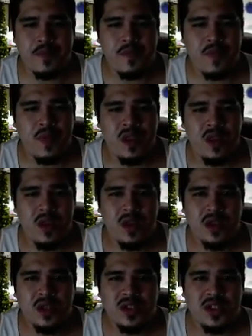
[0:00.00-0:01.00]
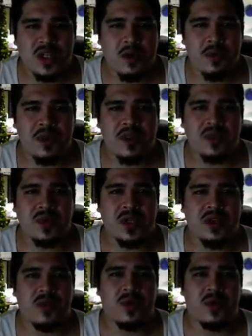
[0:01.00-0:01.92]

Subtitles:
So there's a couple of things we can do.